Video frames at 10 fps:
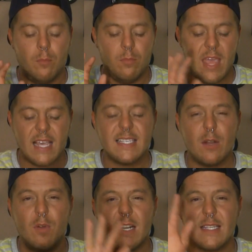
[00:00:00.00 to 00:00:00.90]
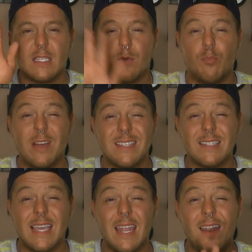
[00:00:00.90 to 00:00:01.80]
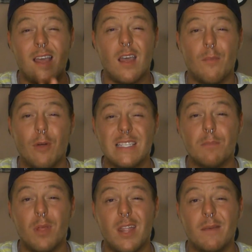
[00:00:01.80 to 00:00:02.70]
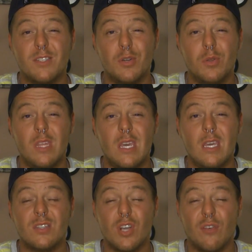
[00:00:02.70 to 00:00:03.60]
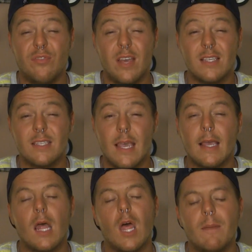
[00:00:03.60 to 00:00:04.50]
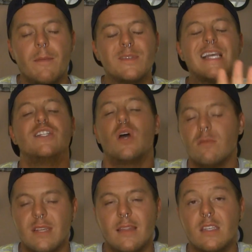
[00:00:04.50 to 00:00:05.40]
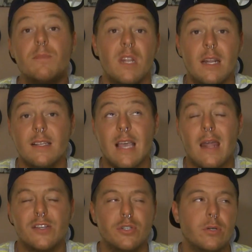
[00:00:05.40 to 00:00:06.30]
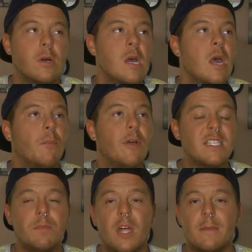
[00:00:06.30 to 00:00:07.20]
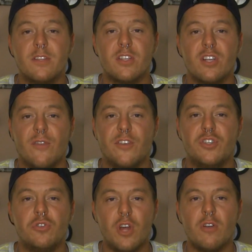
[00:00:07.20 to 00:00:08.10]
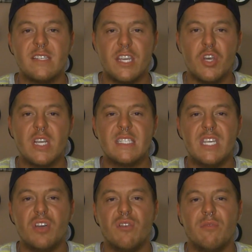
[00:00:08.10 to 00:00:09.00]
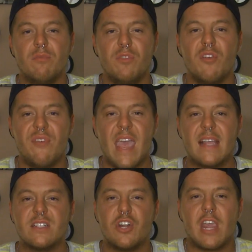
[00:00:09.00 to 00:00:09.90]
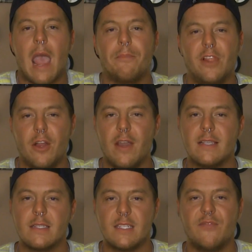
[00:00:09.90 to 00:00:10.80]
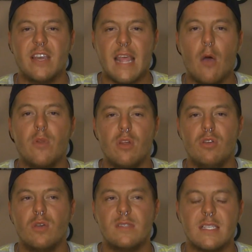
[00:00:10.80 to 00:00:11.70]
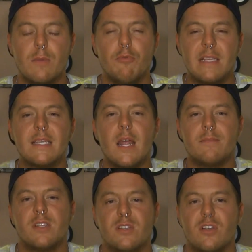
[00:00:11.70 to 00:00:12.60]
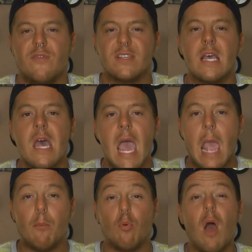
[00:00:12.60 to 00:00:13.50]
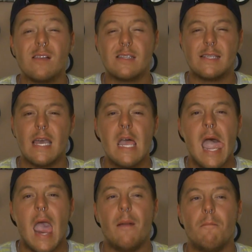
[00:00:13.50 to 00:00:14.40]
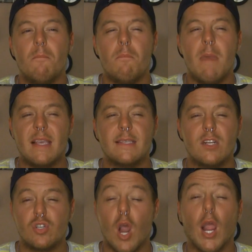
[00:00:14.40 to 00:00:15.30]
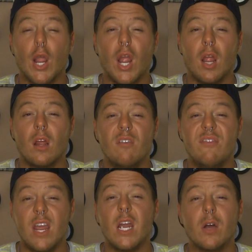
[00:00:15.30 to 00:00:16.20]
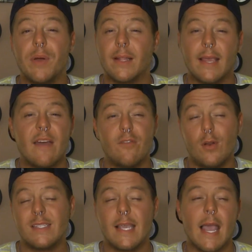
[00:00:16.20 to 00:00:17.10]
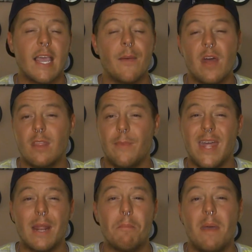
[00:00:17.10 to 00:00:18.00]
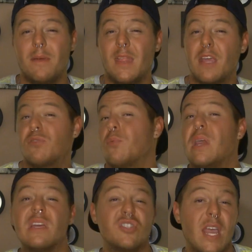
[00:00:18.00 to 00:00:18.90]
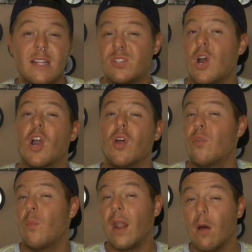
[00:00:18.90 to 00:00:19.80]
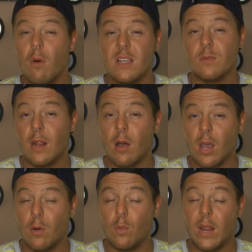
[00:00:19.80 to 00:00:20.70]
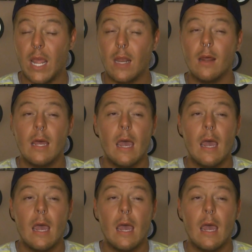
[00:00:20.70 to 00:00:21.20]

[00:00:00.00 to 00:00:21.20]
Like I said, what it does is it brings the blood up to the surface. Like, a lot of people say don't say this, but it is kind of true. Brings the blood up to the surface. You'll notice that you can see your veins and your capillaries and stuff like that when you use this. It brings it up to the surface. It bronzes it and makes it darker very quick. Like, I've noticed, like, I come out of the bed, I'm maybe like 3 shades darker than what I was when I went in,